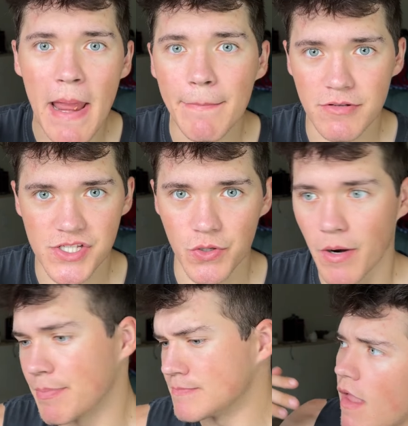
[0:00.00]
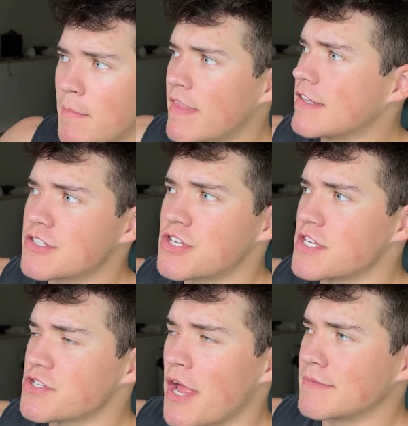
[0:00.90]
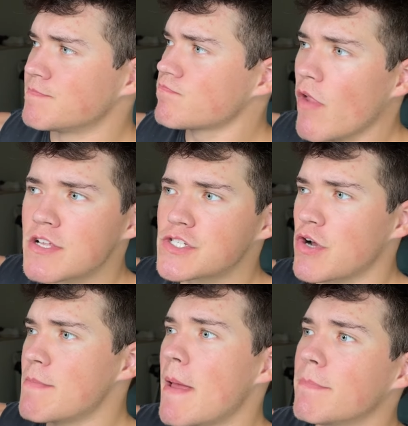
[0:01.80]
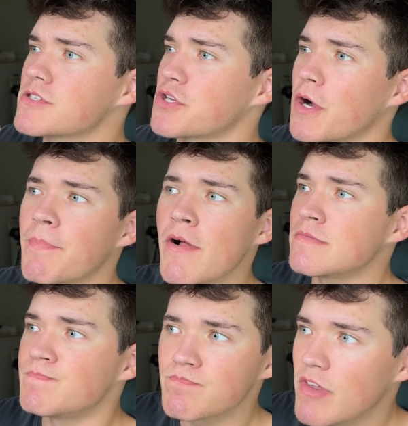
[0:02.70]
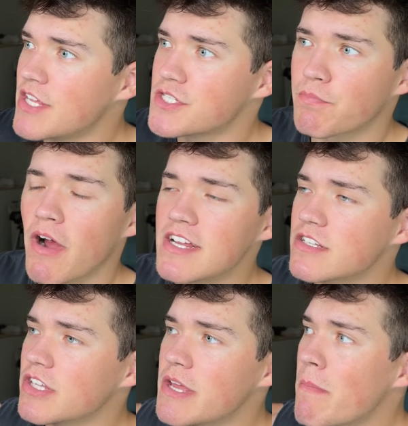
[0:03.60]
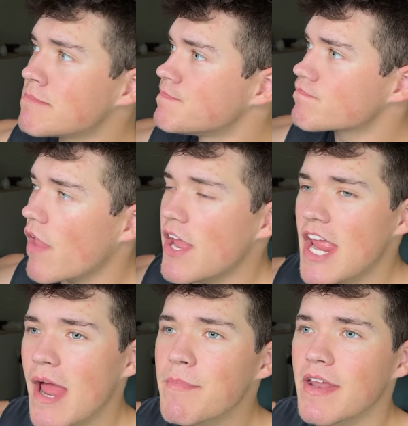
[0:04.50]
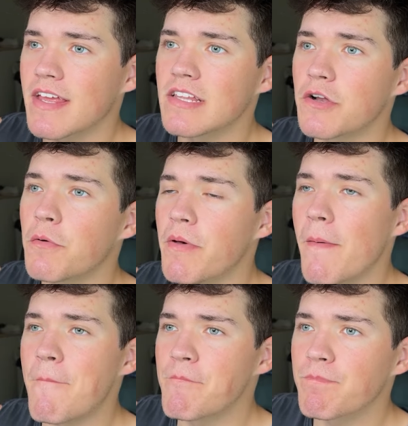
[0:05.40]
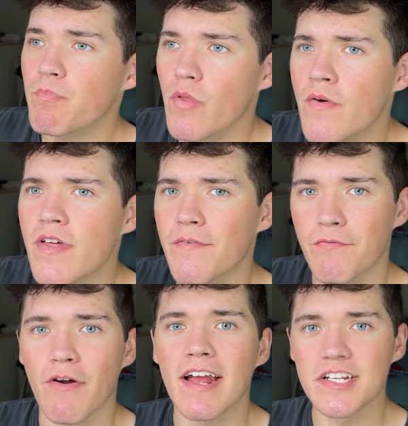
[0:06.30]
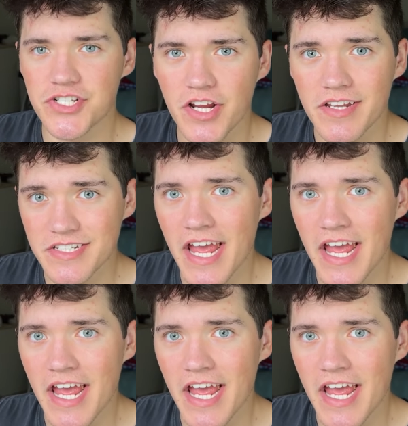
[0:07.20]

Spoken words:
maple syrup. I mean, that just tastes like straight maple syrup. And surprisingly, I am getting a little bit of that fried chicken